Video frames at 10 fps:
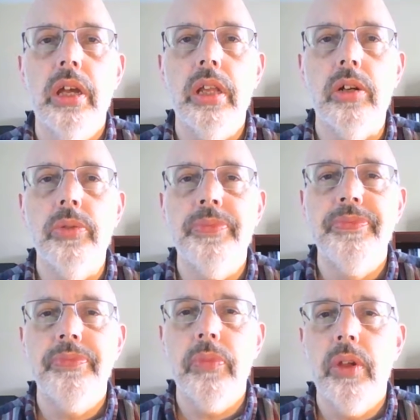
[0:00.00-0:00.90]
Hello,
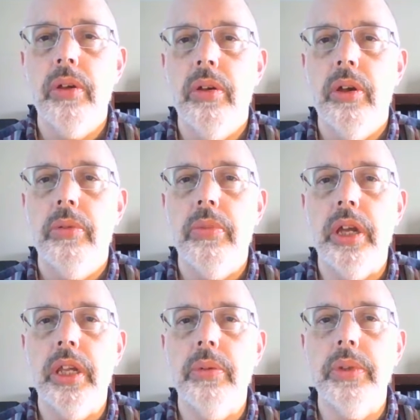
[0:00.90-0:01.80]
my
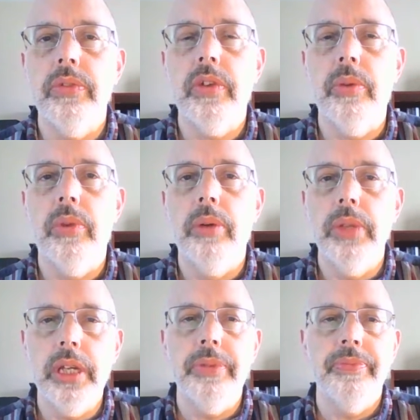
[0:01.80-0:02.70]
name is Tim
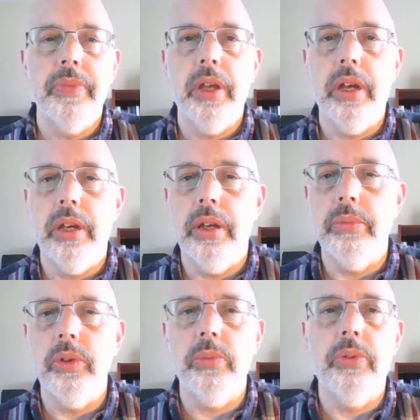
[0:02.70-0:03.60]
Rumley.
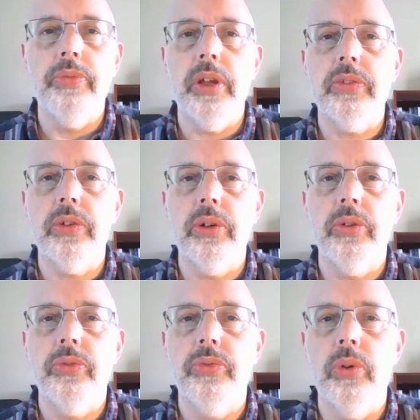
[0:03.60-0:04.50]
I'm your professor
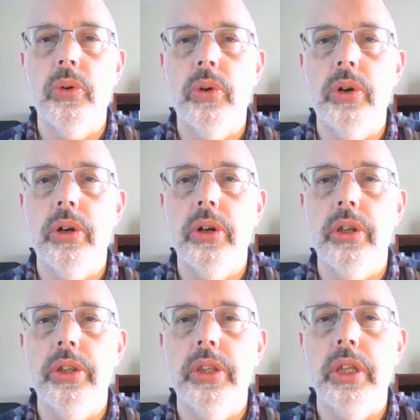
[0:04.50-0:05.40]
for
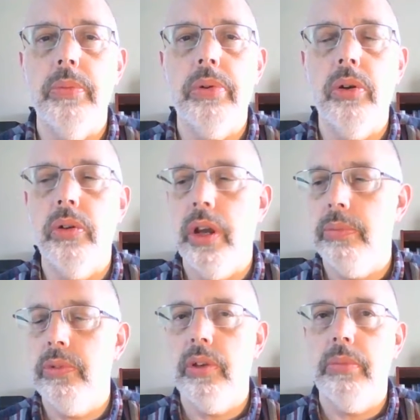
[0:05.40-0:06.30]
the program
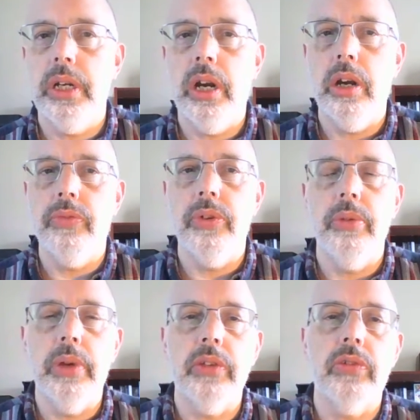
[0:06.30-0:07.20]
seminar for the
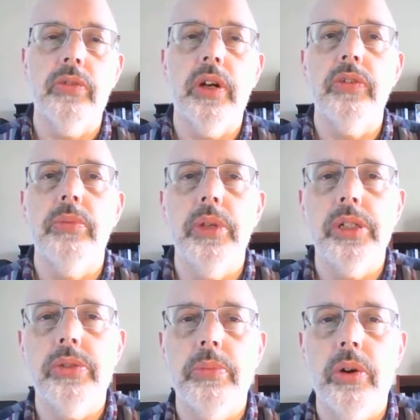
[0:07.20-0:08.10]
Master of Arts and
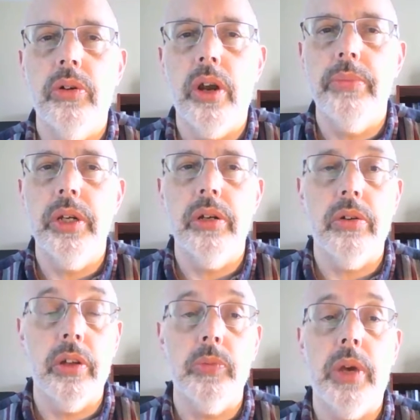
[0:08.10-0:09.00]
Ministry program here at
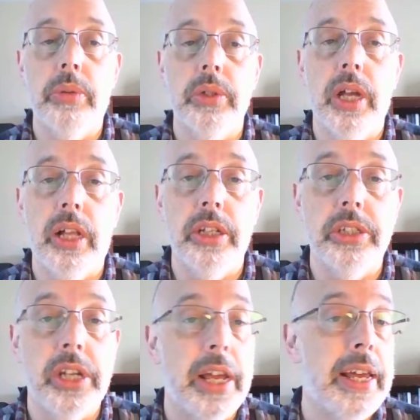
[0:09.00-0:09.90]
Grace Bible College.